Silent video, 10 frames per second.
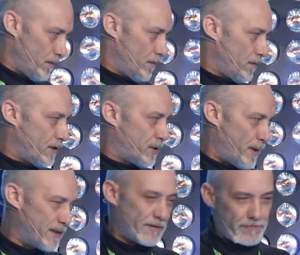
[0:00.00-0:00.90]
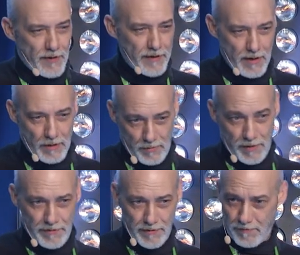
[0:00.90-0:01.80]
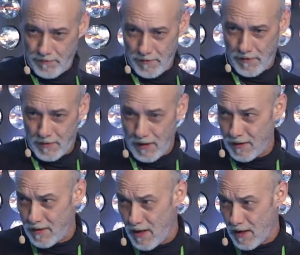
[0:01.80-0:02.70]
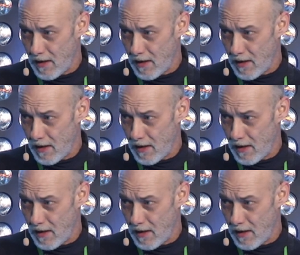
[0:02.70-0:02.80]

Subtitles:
to specify that rivet for the Titanic?